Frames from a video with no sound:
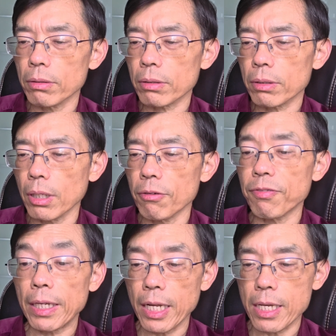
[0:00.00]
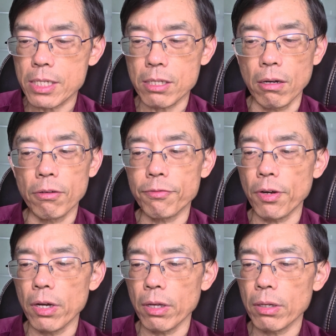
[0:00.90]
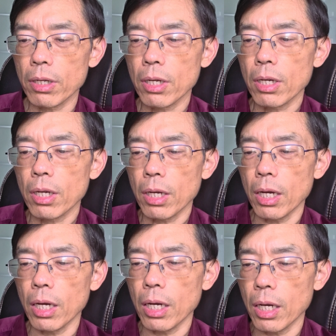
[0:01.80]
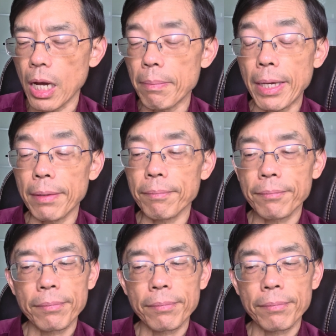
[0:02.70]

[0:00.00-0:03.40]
the finance or from the